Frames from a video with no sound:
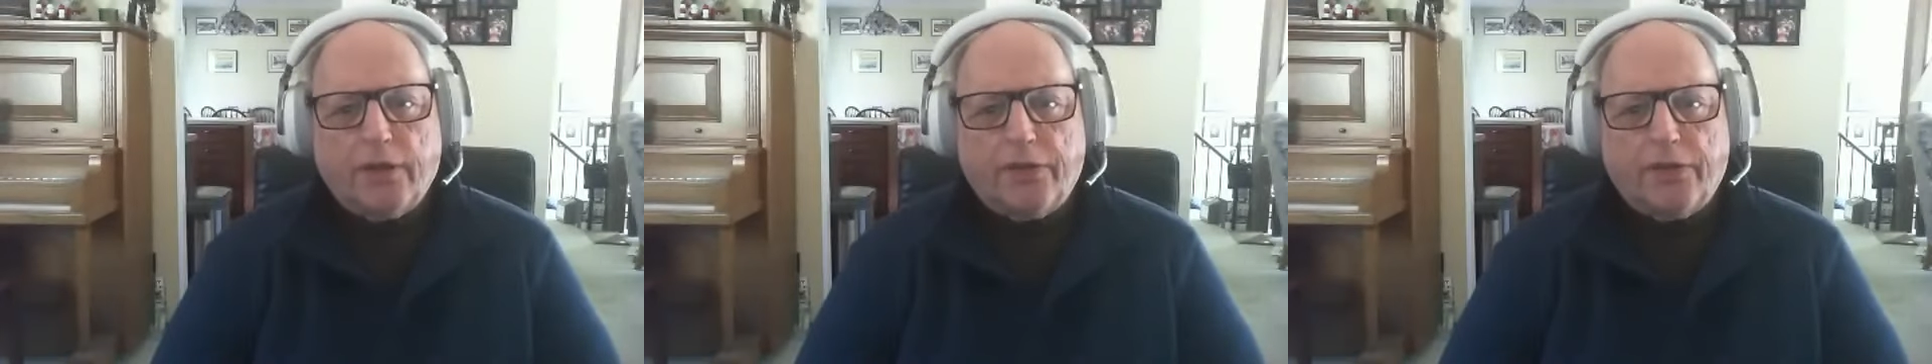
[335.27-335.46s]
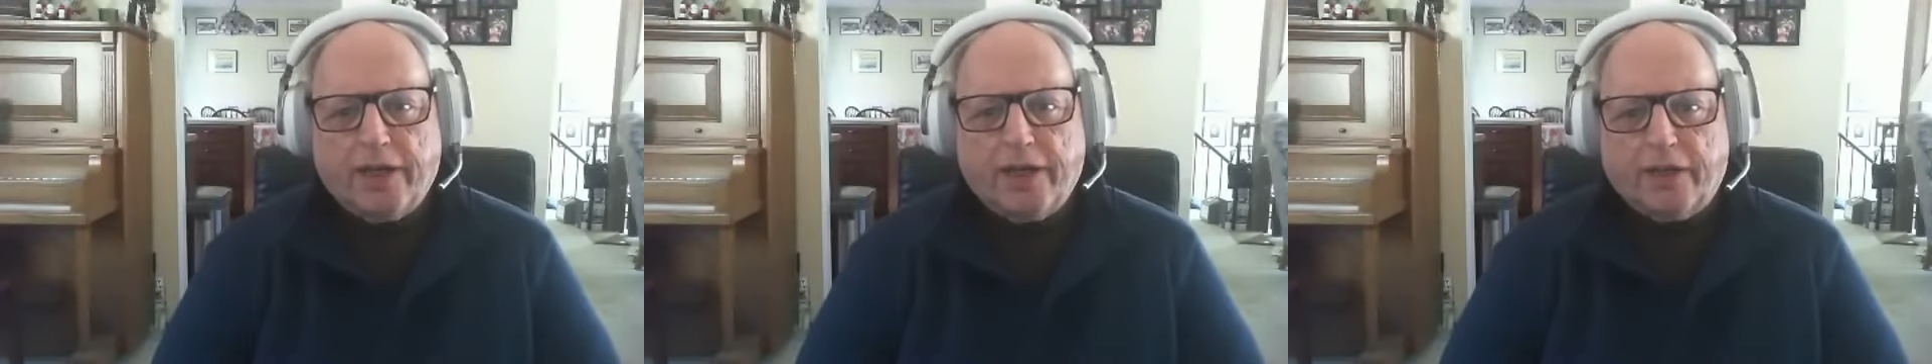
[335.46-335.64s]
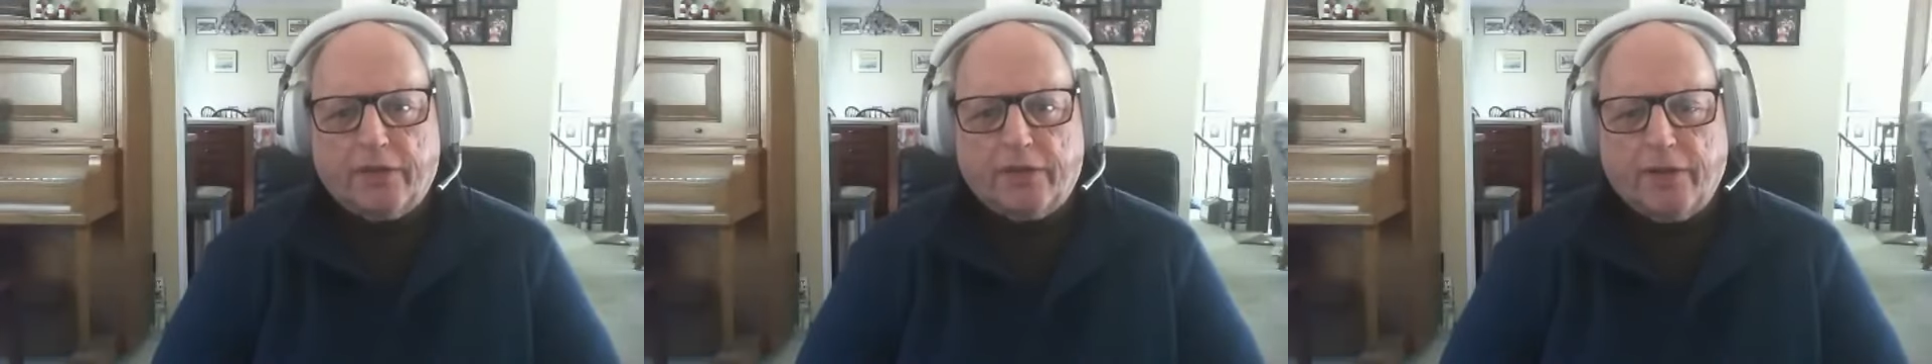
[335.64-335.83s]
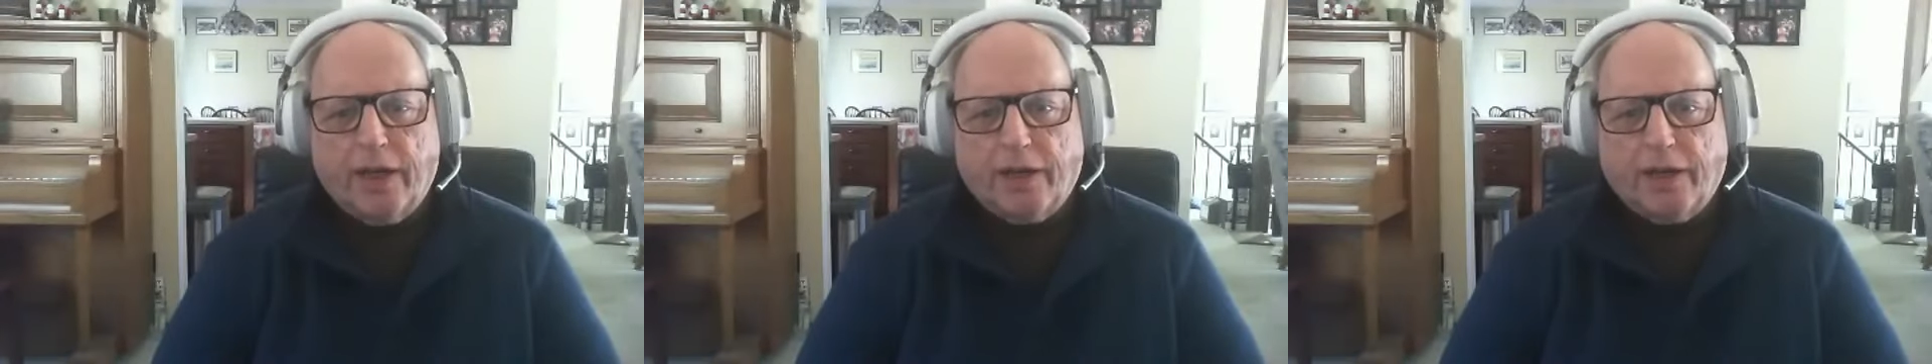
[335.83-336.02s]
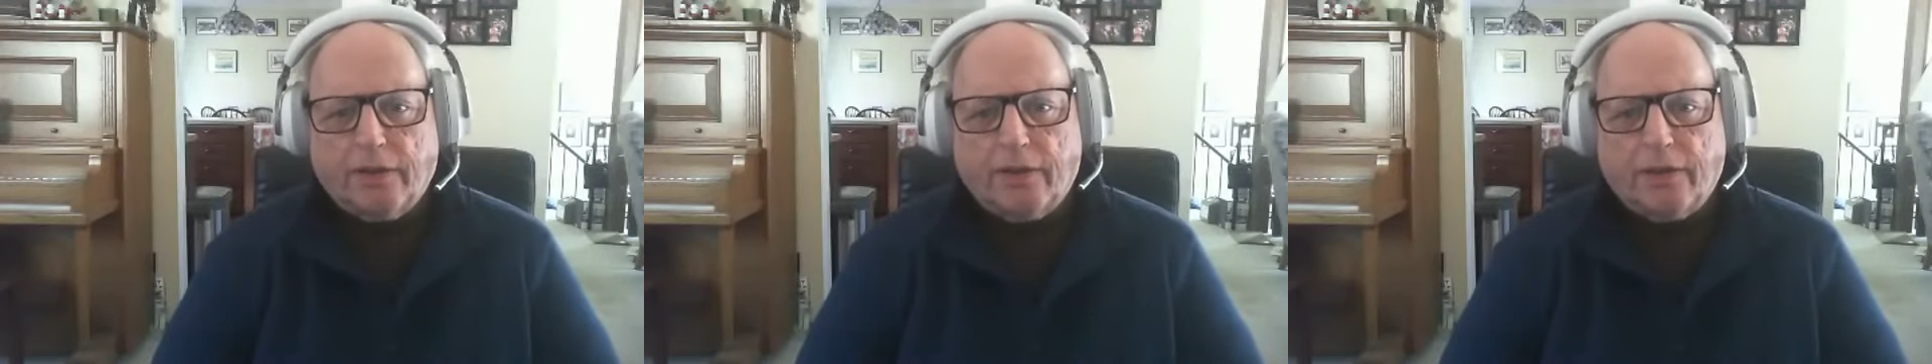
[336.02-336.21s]
things
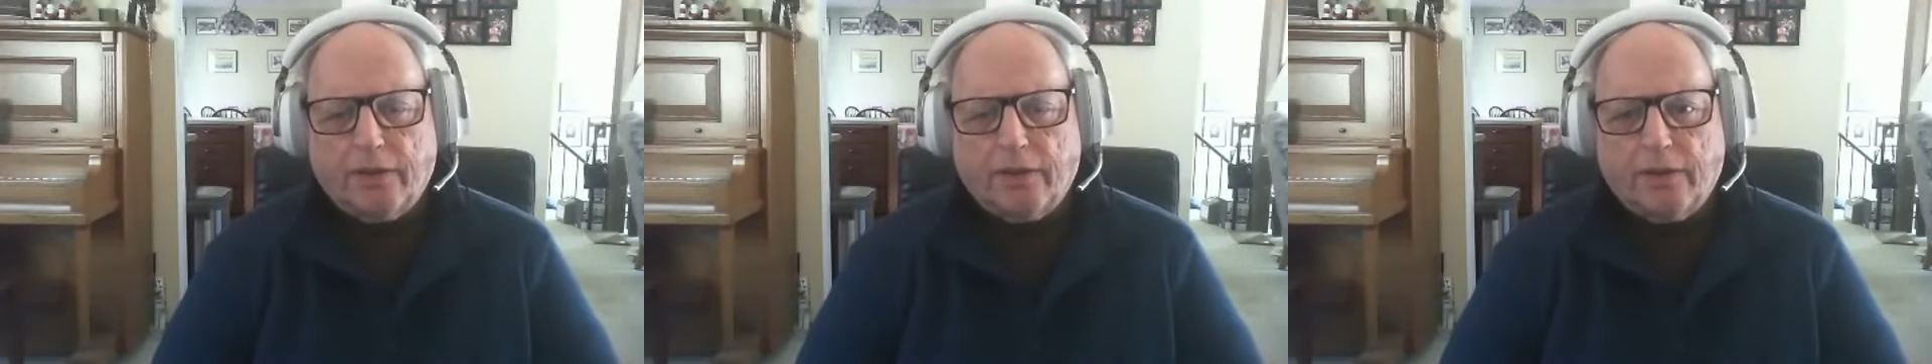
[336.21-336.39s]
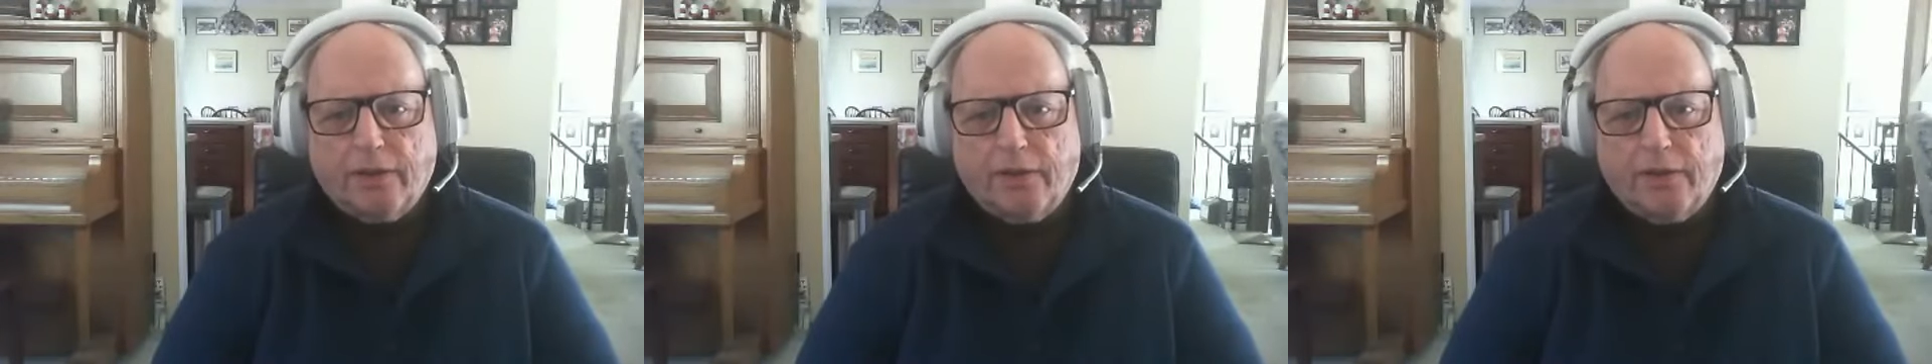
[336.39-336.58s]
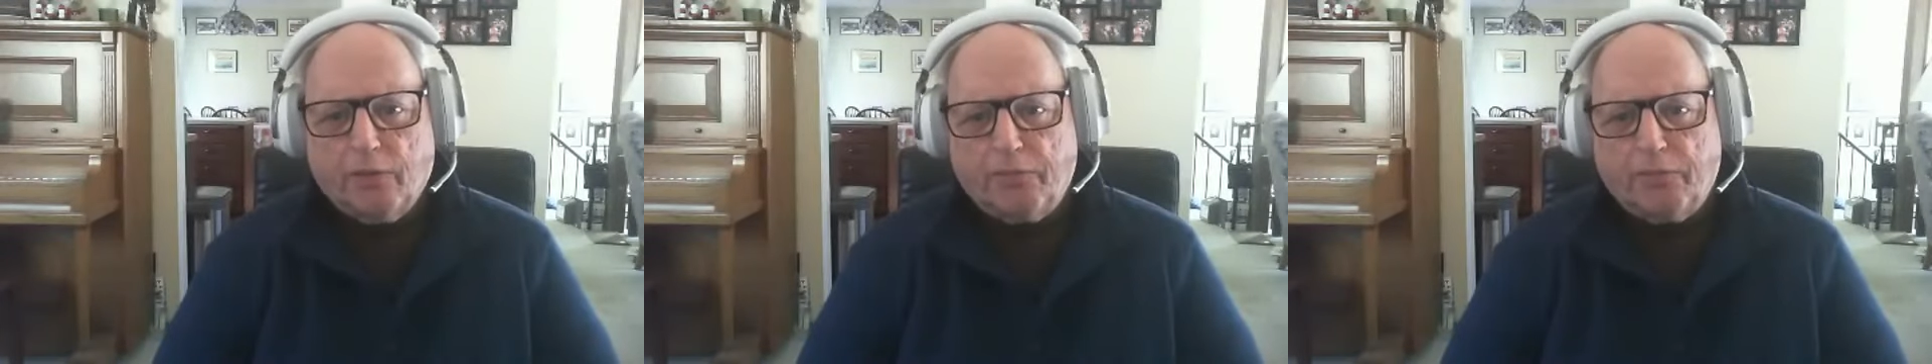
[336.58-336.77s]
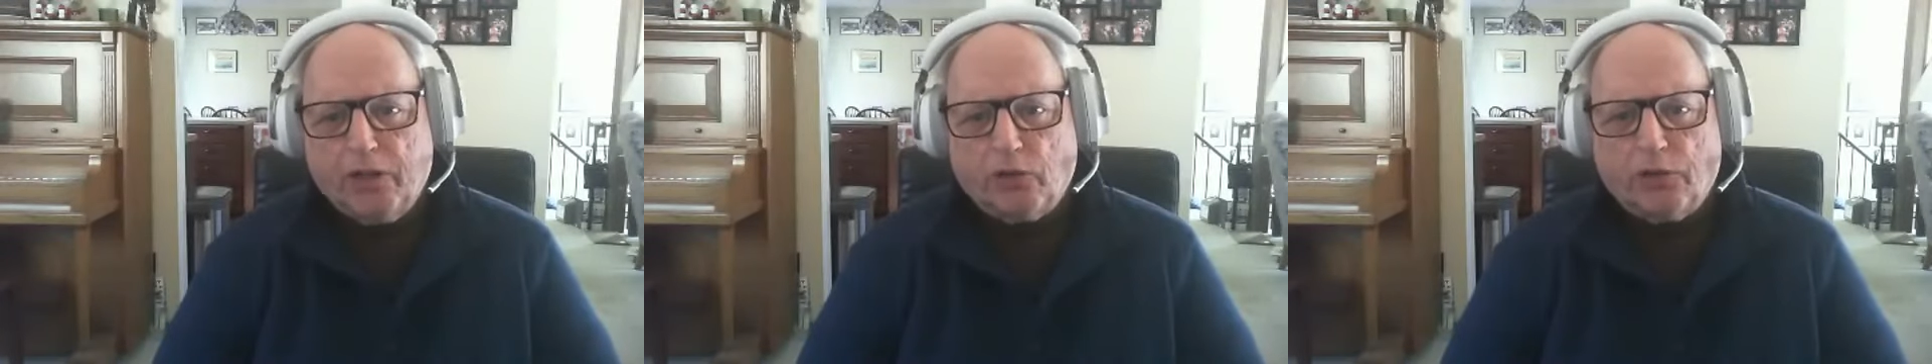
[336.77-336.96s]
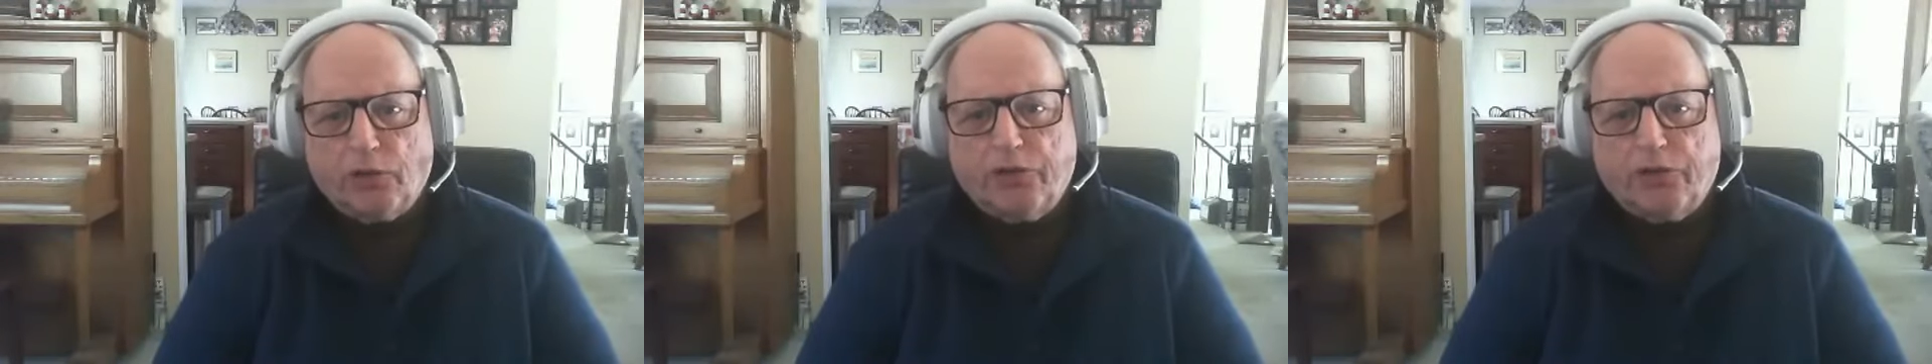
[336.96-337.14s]
that the
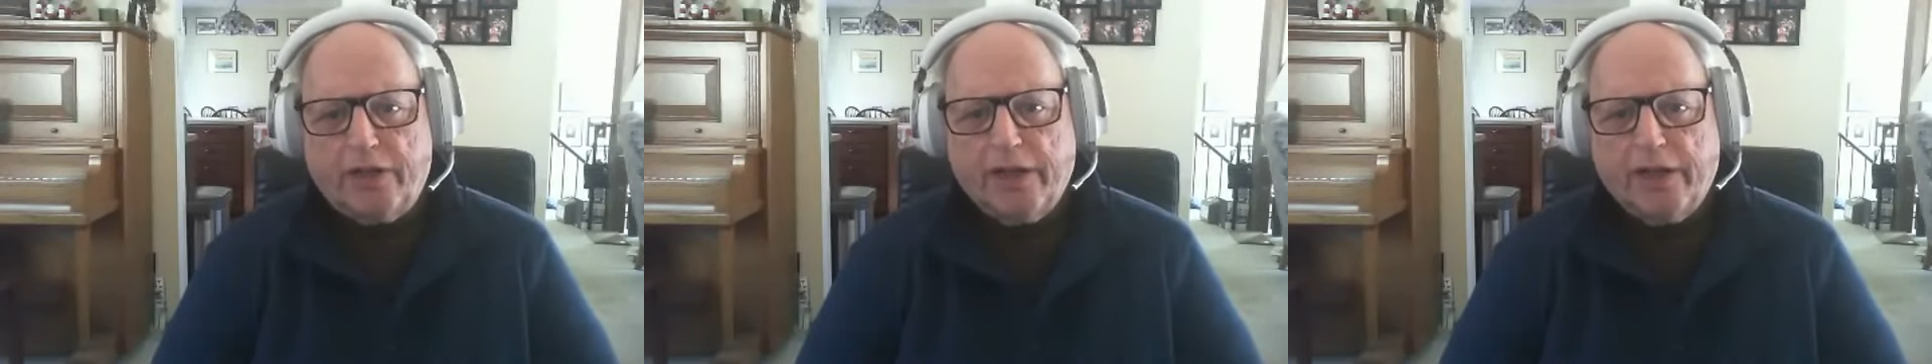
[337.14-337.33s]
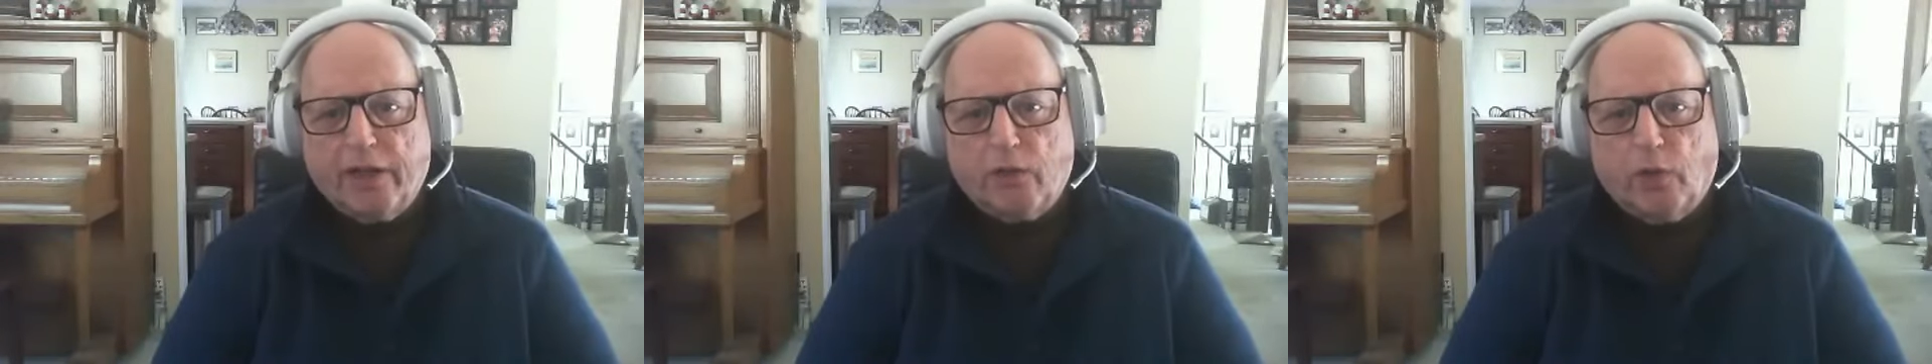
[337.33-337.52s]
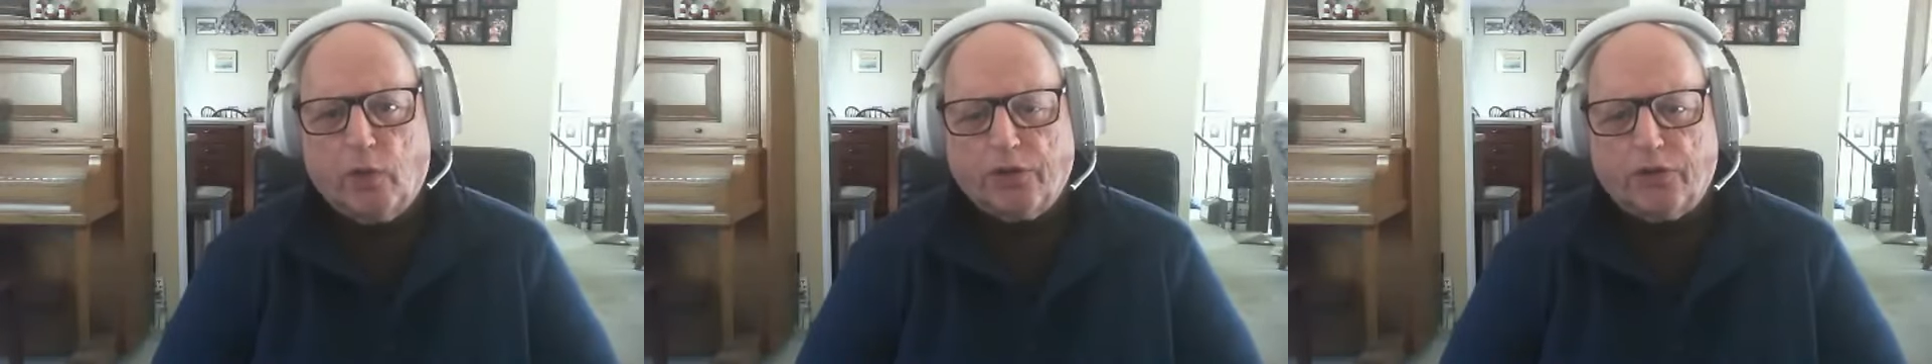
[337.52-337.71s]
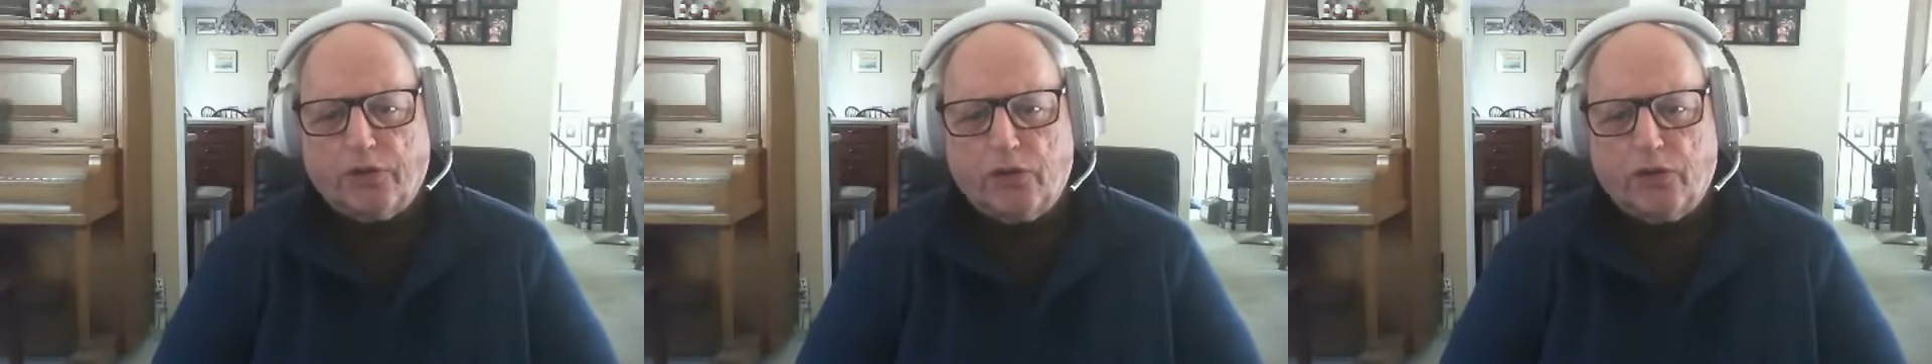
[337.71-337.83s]
builders did was